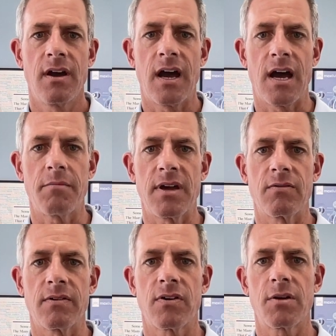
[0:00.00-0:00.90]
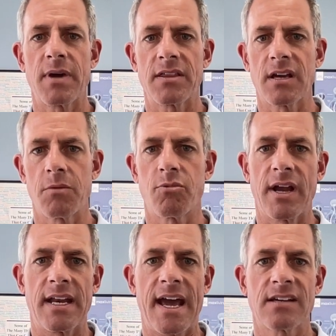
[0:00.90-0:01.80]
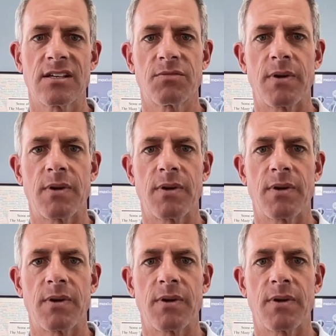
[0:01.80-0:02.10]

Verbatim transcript: Um, and we've heard about the gut brain axis,